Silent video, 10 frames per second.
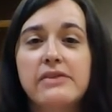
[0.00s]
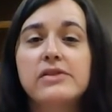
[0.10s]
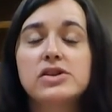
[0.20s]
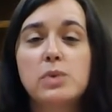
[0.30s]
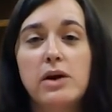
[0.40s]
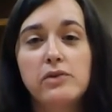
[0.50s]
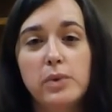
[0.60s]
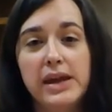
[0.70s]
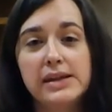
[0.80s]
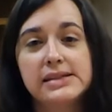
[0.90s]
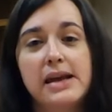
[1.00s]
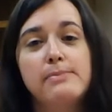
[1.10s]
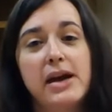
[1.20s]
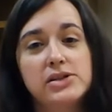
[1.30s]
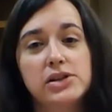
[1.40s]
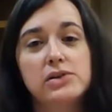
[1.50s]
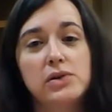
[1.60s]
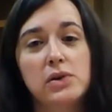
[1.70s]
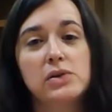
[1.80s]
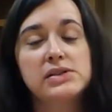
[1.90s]
for 12 weeks and measured
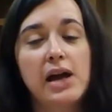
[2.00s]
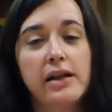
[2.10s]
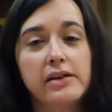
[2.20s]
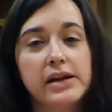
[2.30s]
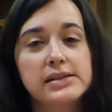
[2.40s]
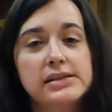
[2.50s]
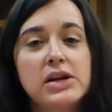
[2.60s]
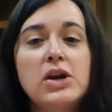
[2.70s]
glucose tolerance.